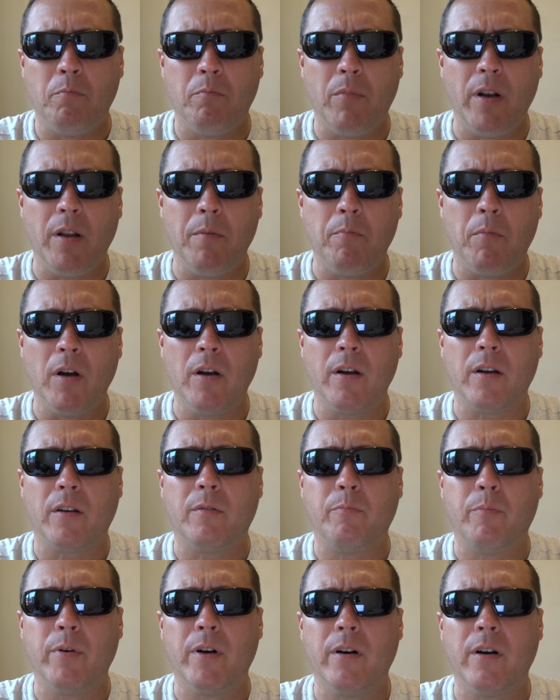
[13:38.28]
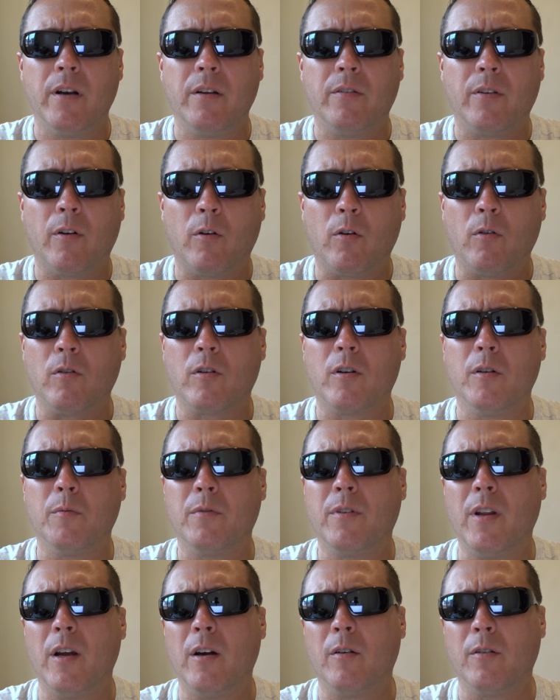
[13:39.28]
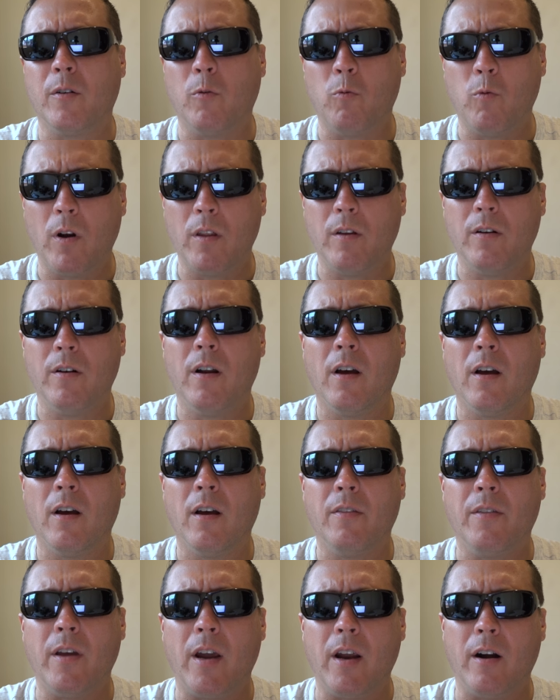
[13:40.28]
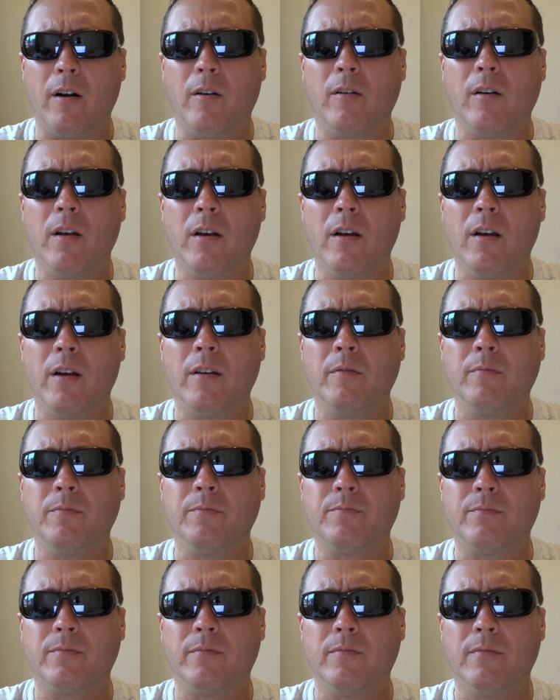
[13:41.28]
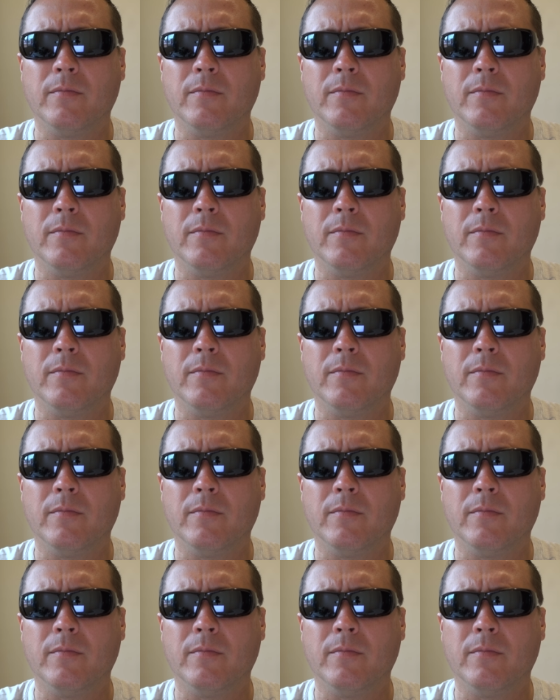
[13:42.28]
But in my experience, it all comes down to whether or not the airline